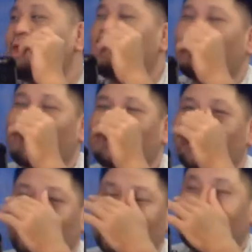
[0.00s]
And that
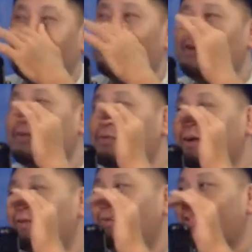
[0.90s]
shit be looking real
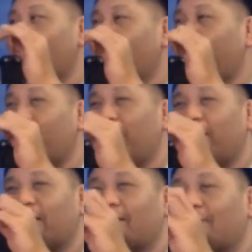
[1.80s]
weird, bro. If you
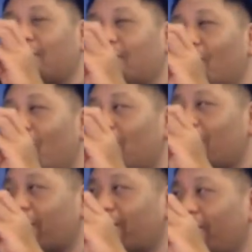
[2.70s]
got some little scrawny
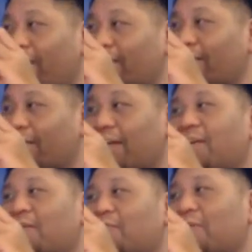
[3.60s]
chicken legs, nigga,
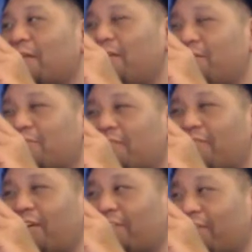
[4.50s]
with a huge
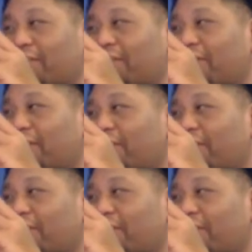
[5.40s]
ta-thunk.